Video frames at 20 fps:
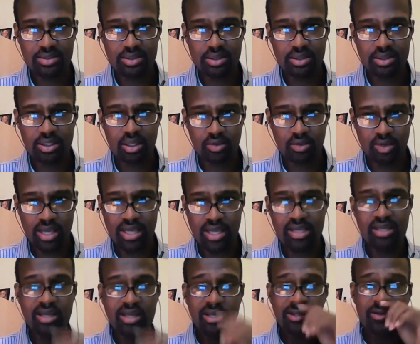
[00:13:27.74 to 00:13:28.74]
Okay,
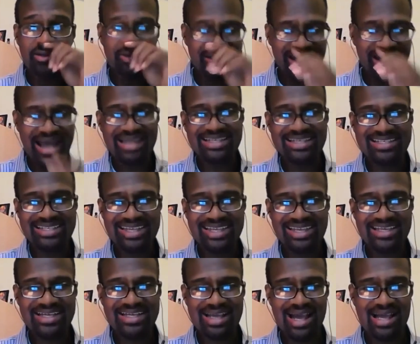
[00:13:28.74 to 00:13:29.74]
you got to stay in
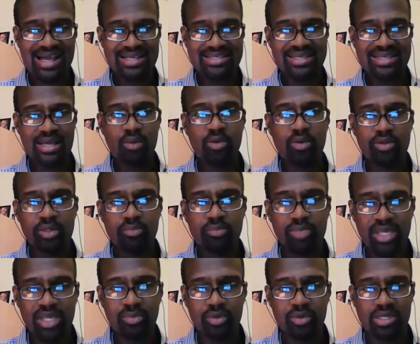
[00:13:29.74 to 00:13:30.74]
contact with the
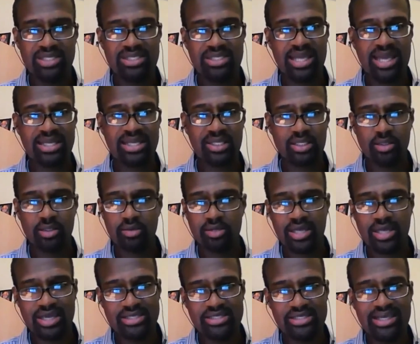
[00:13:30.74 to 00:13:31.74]
people that's handling your
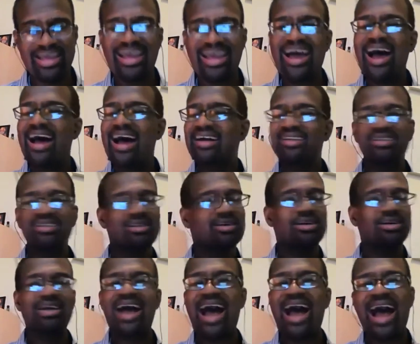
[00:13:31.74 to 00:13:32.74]
case.
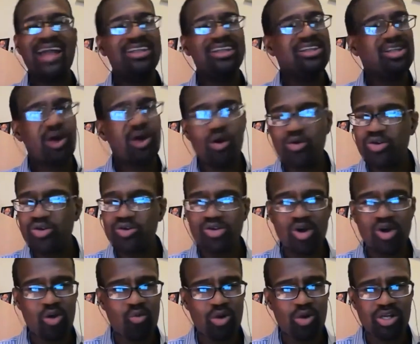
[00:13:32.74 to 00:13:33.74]
Look, I know you
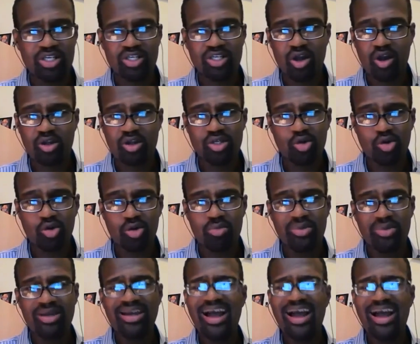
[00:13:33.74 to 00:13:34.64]
don't want to talk to them.